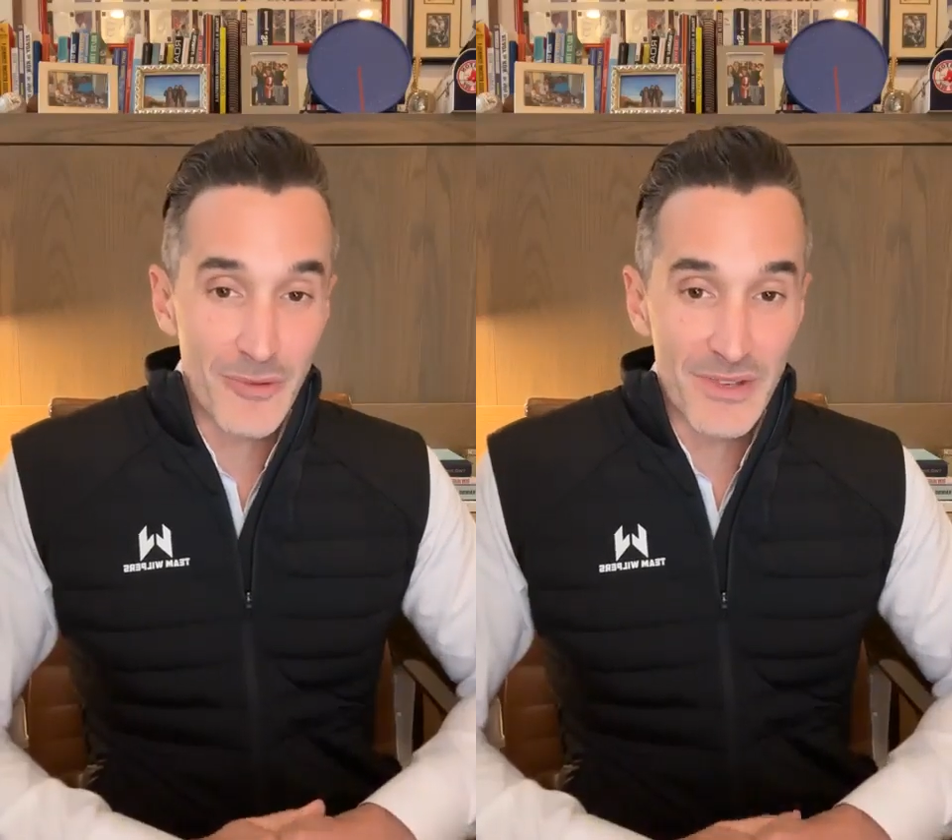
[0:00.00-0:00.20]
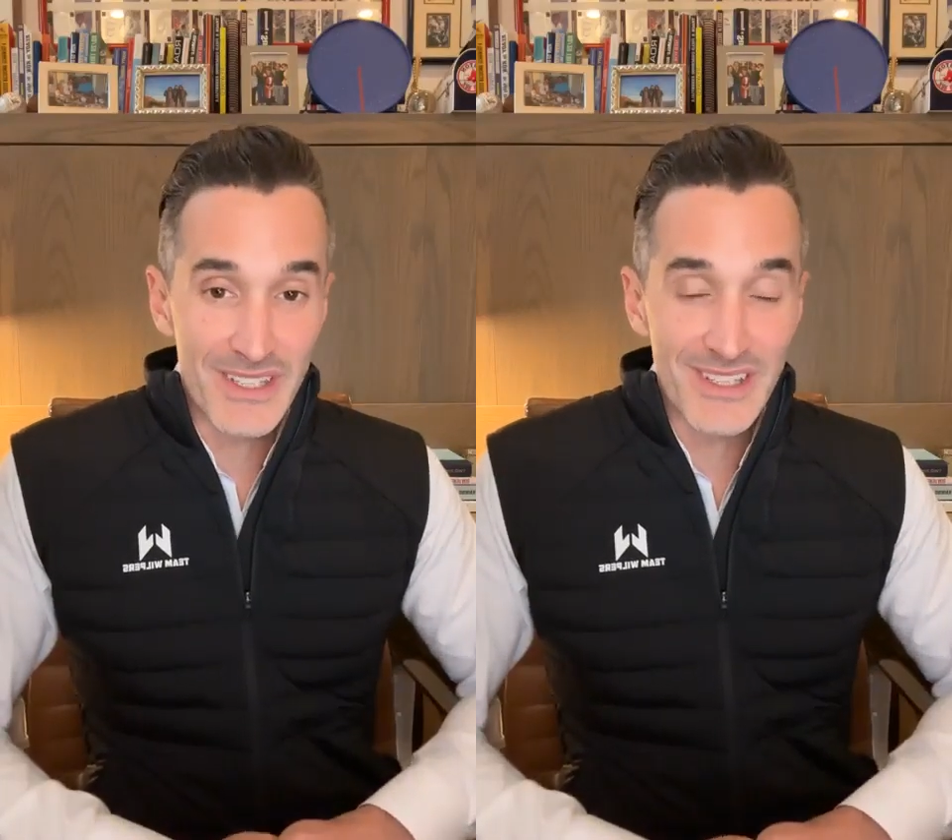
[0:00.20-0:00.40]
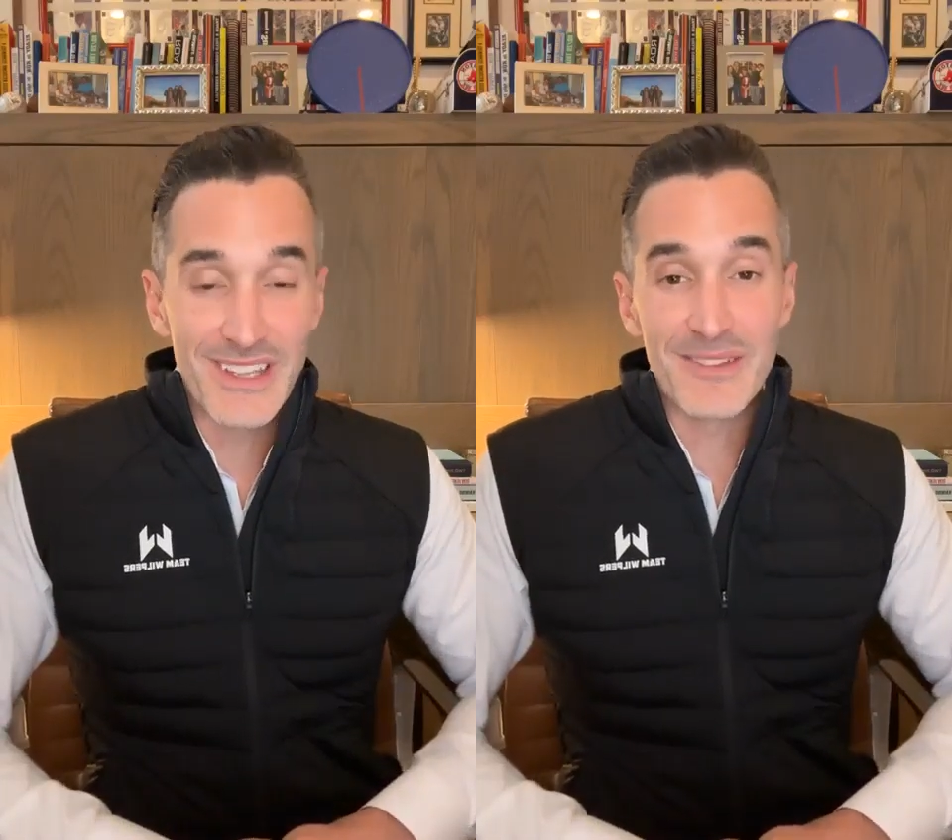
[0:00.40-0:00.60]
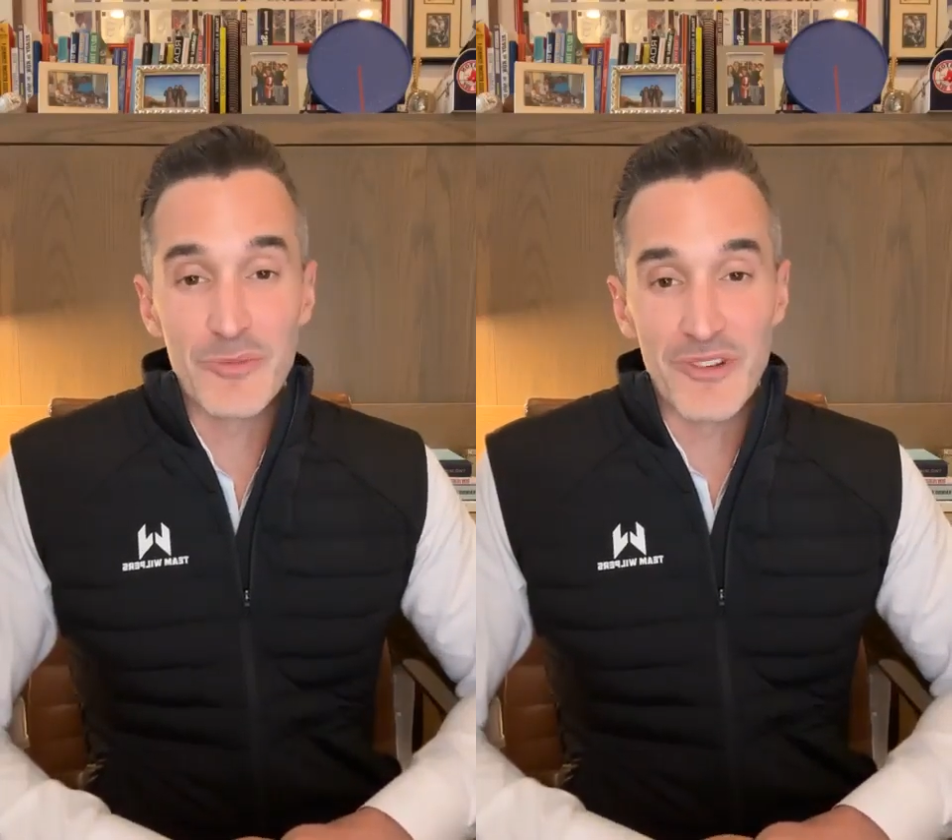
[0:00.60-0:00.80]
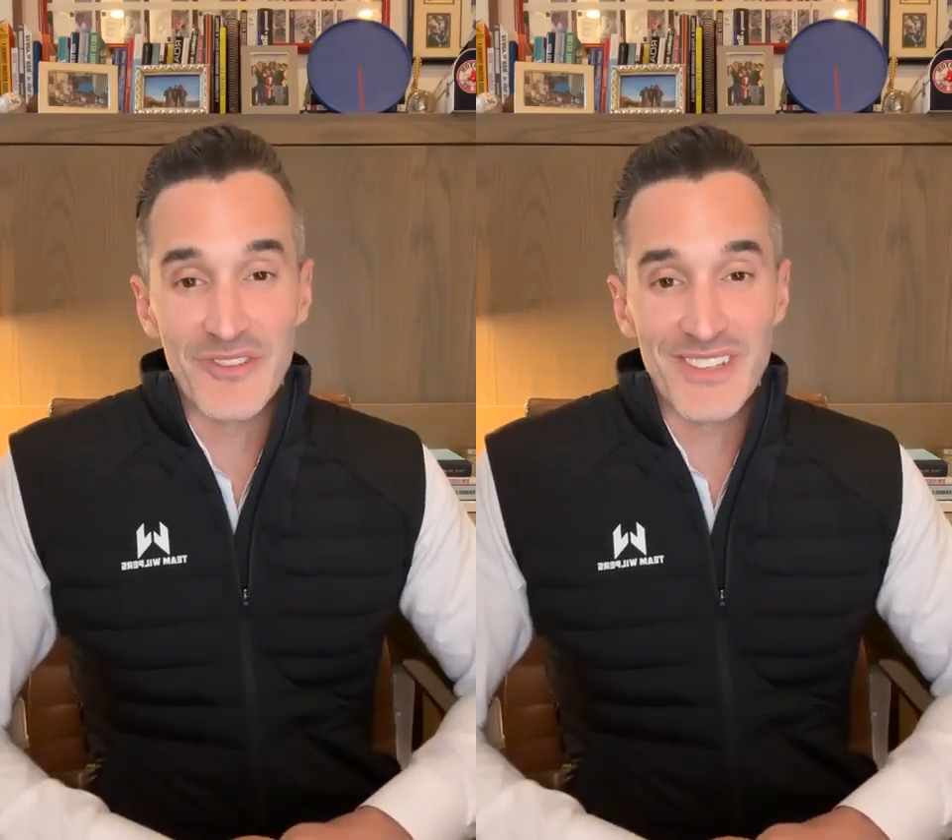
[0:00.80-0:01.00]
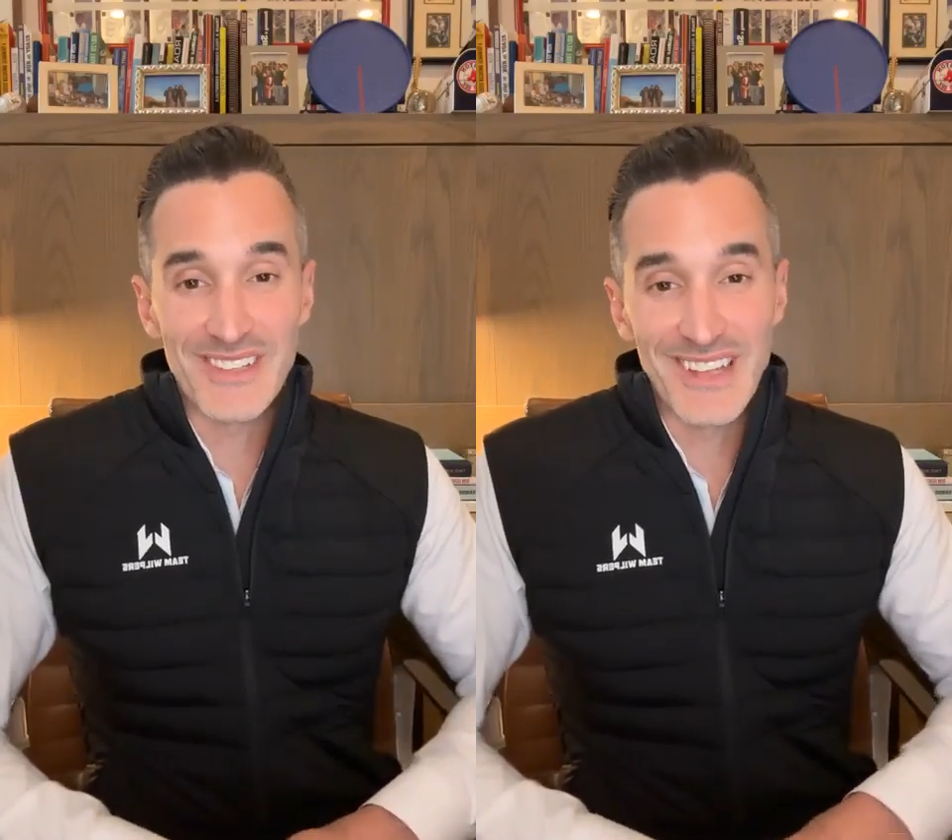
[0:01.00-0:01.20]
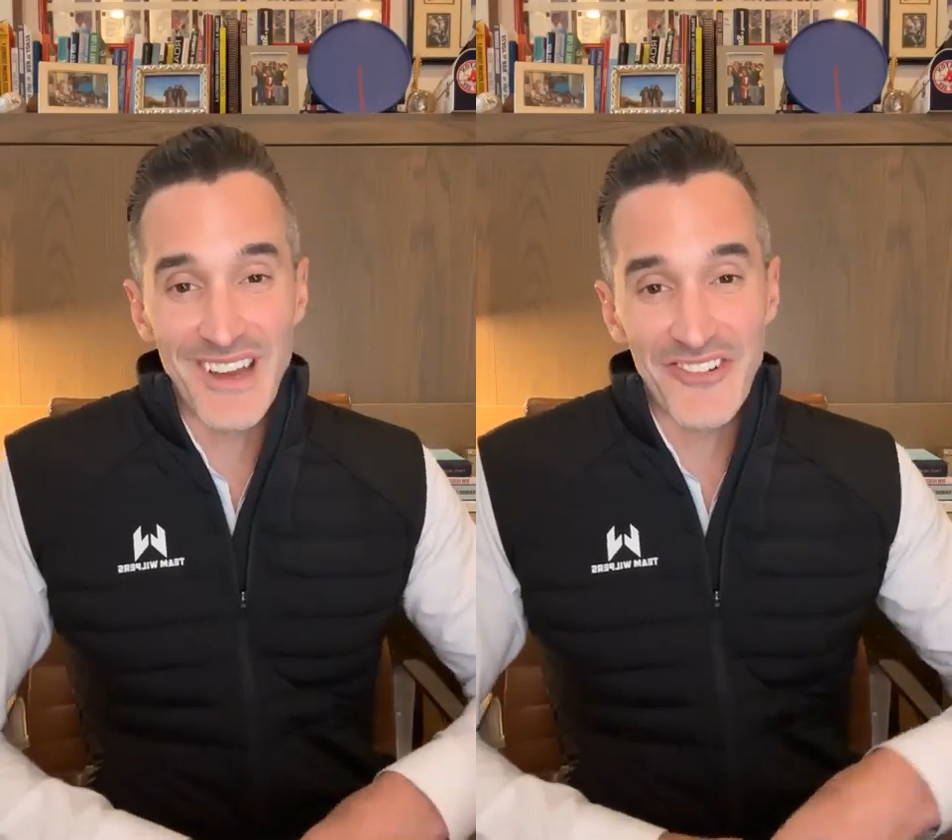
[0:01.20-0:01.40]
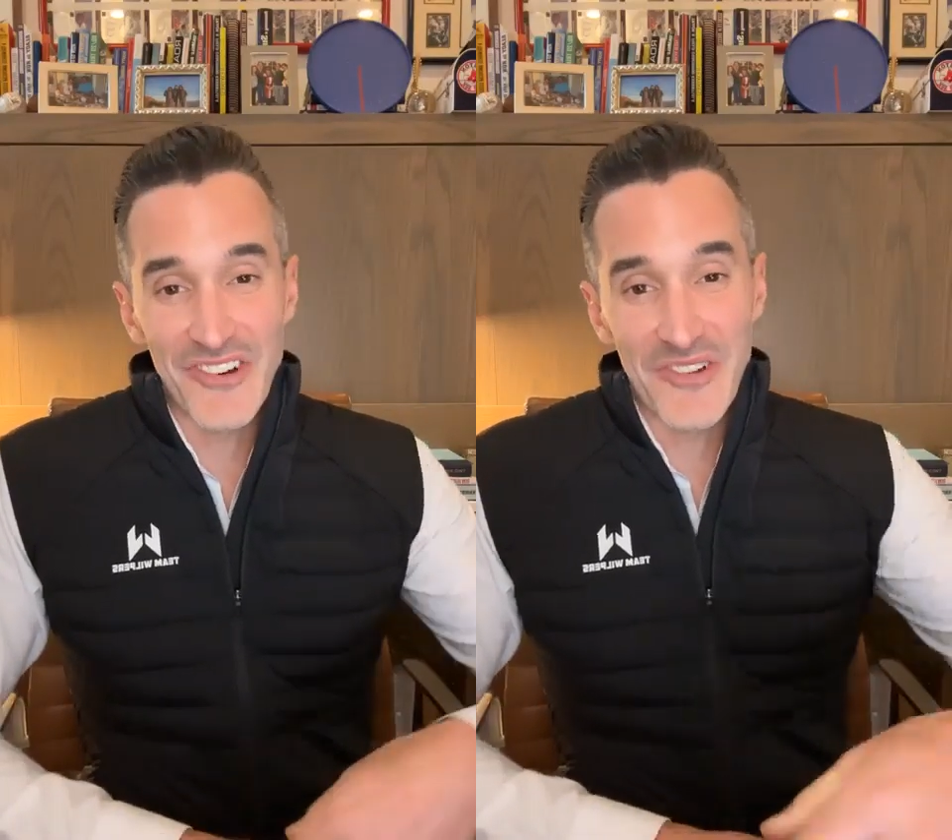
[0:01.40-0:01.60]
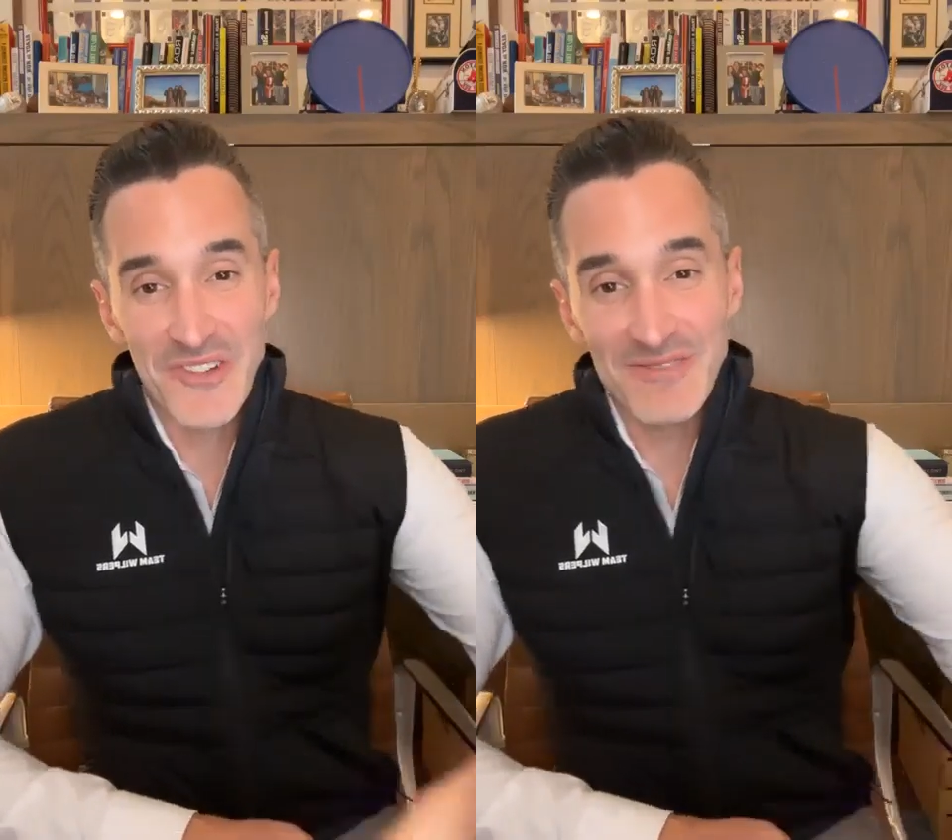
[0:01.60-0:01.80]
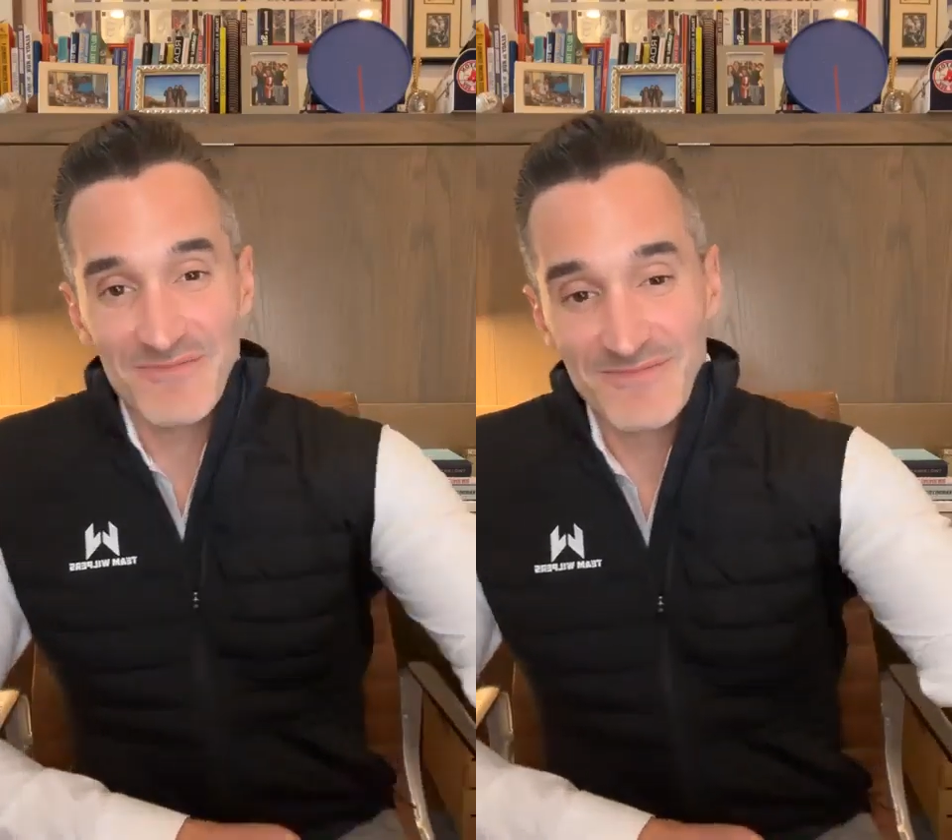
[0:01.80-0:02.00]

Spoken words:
3 briefing. Have a great one.